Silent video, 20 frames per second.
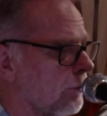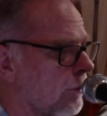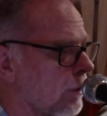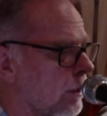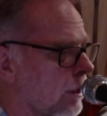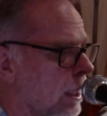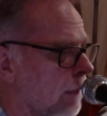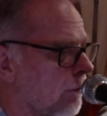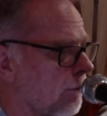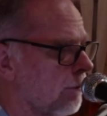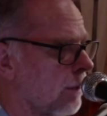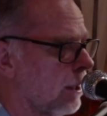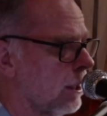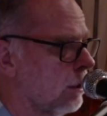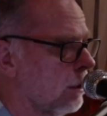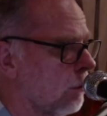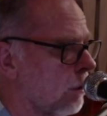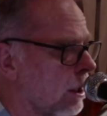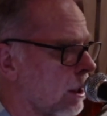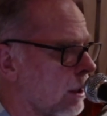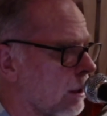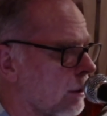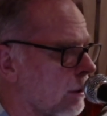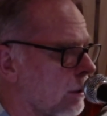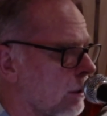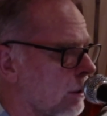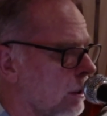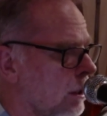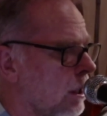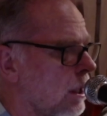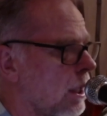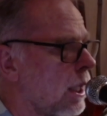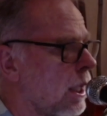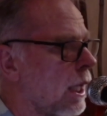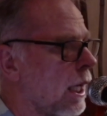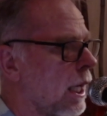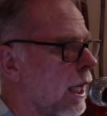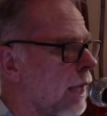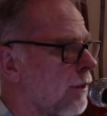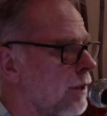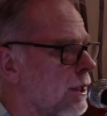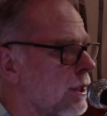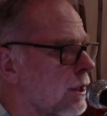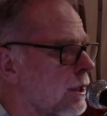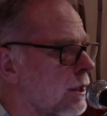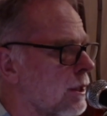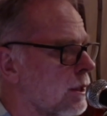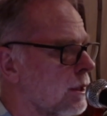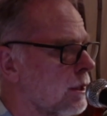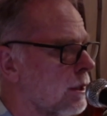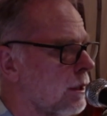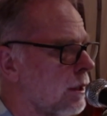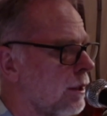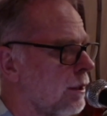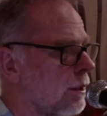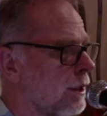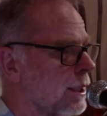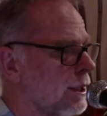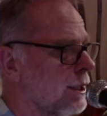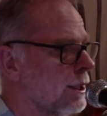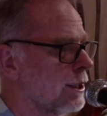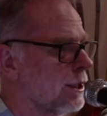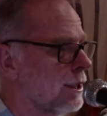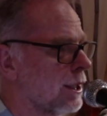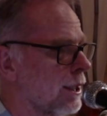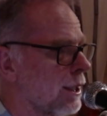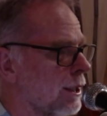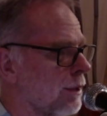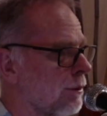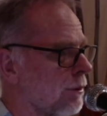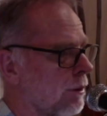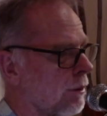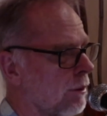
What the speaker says: They fade away. And this is the